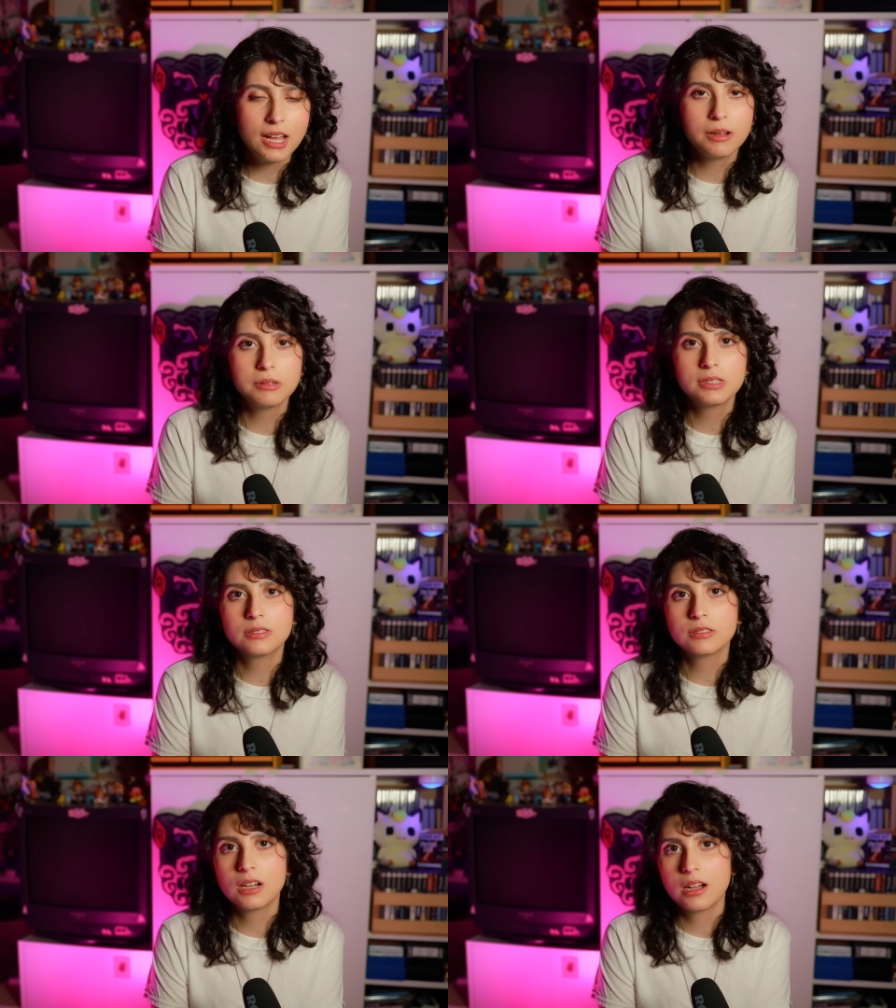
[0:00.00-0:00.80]
I
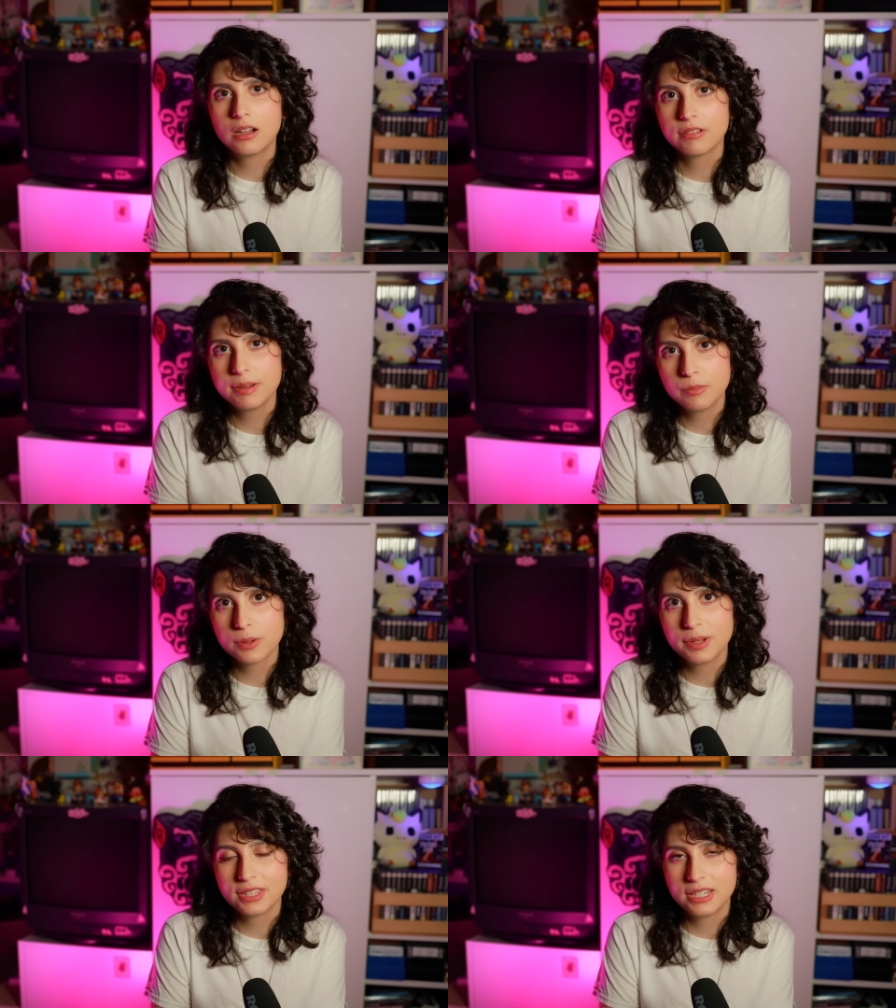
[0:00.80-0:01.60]
will write more
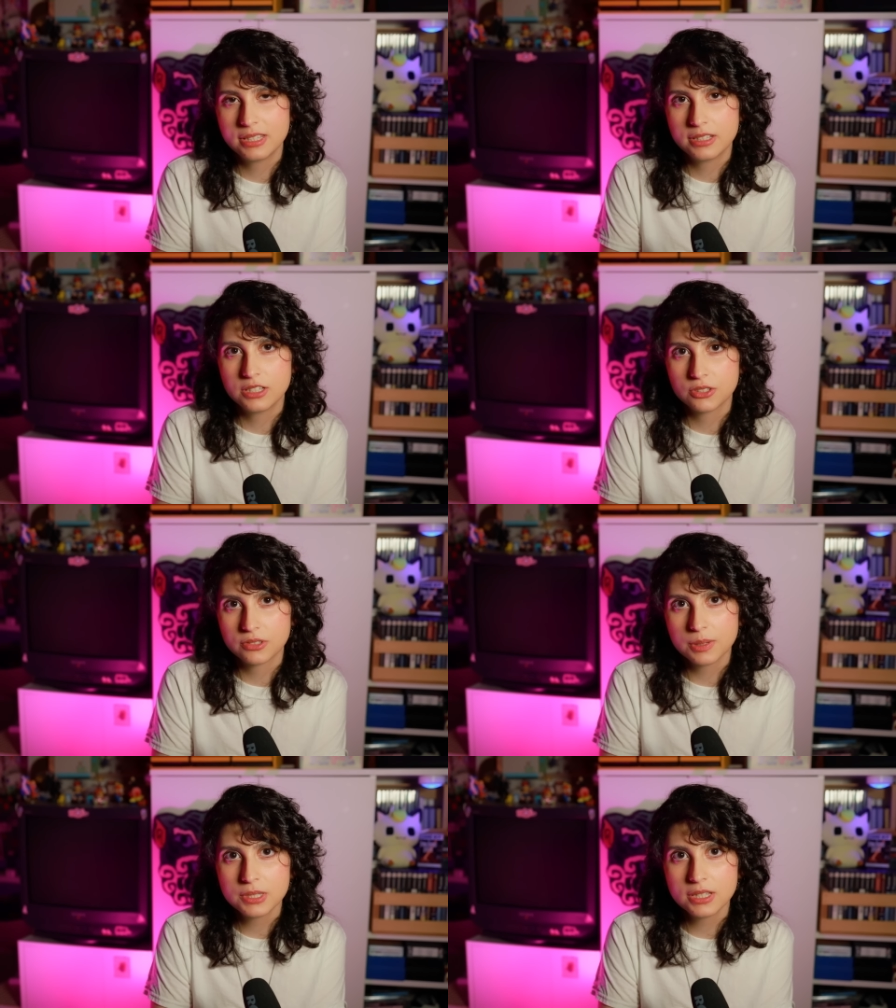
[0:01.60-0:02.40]
about that in the
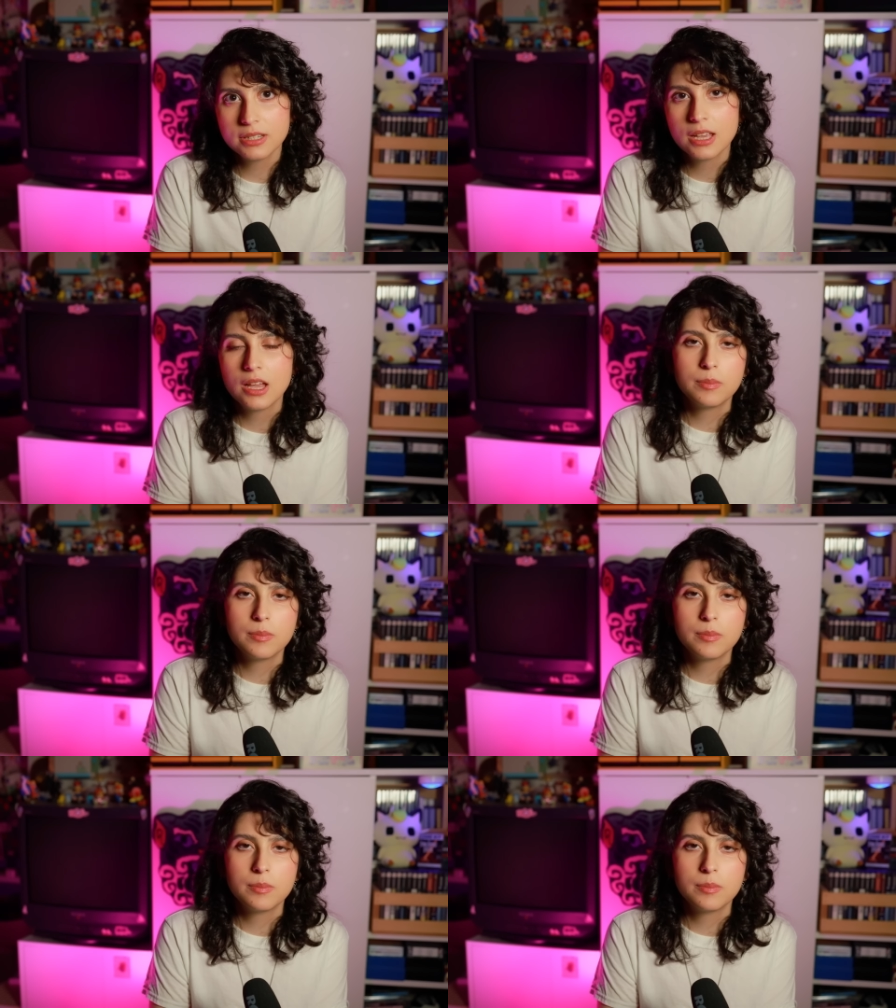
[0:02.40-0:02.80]
description,